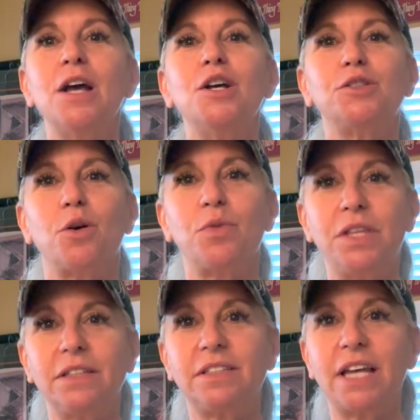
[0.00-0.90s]
So
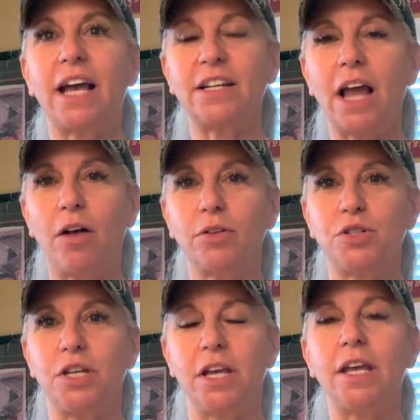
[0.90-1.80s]
this
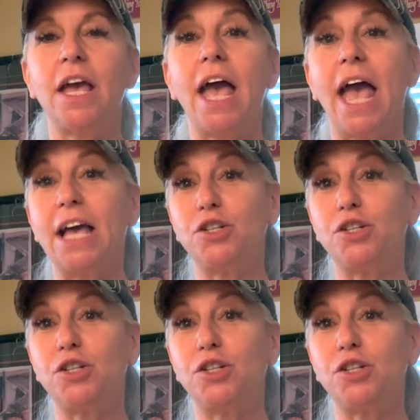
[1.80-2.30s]
technology has